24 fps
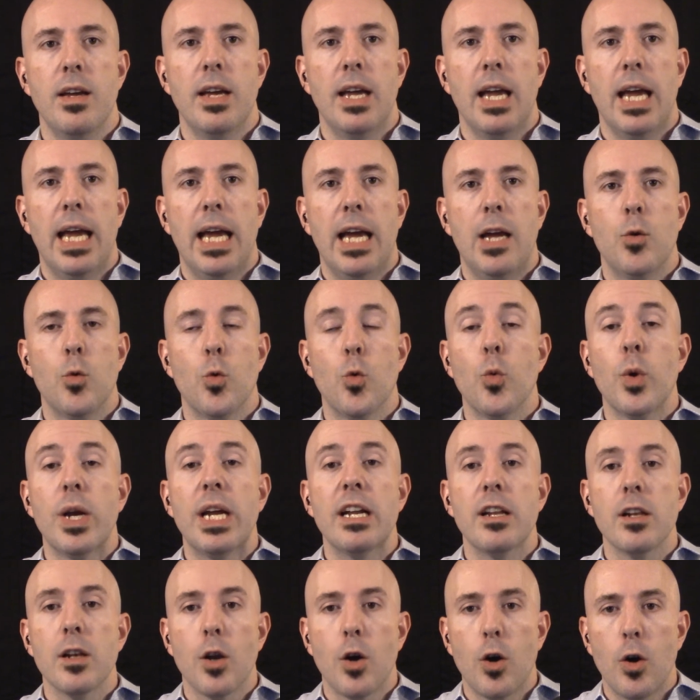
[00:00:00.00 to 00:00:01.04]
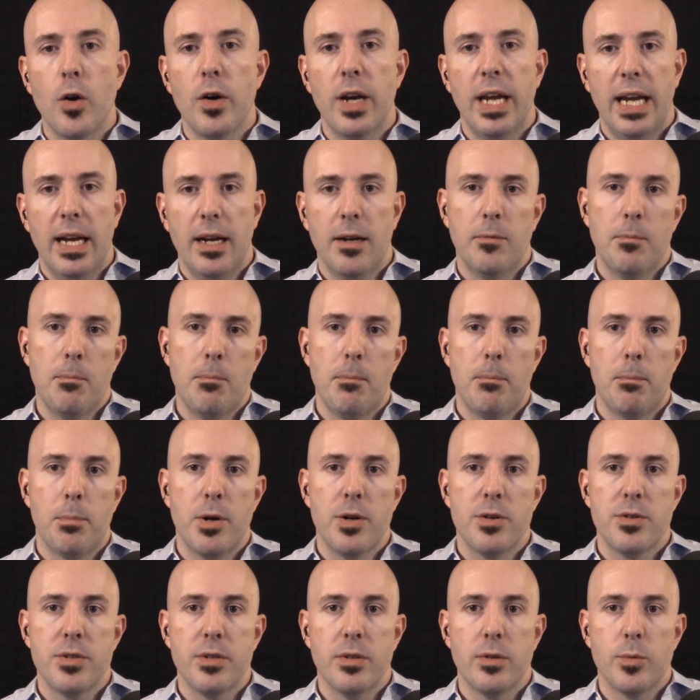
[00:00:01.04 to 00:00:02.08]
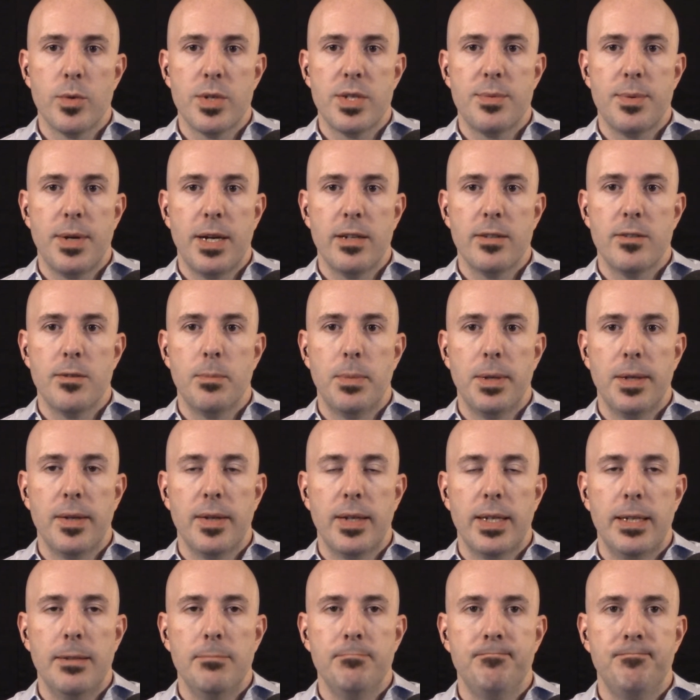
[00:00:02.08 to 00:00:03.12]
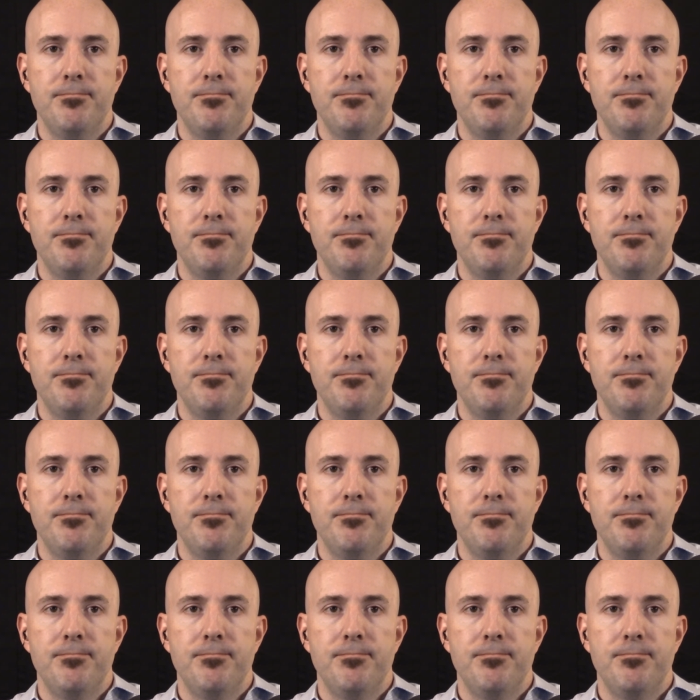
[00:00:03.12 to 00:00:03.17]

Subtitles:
And relearning personal responsibility.